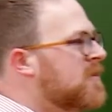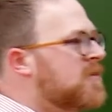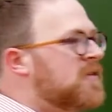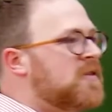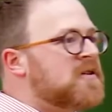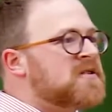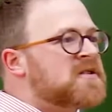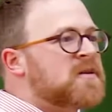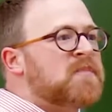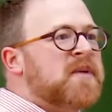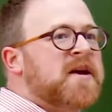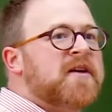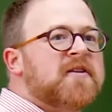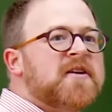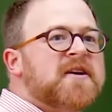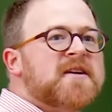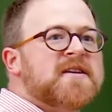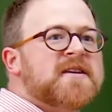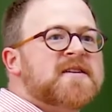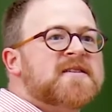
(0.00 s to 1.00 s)
There's a
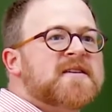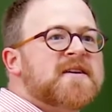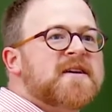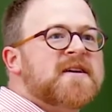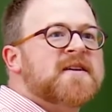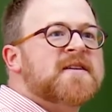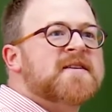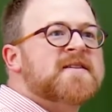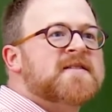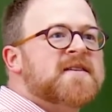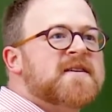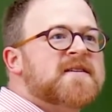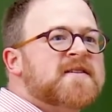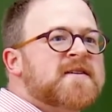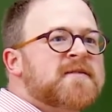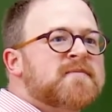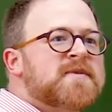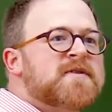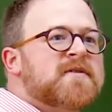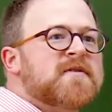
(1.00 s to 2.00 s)
periodicity in the
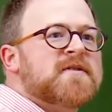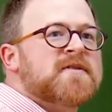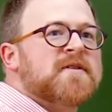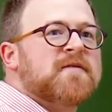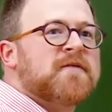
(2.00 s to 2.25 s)
system, so there's a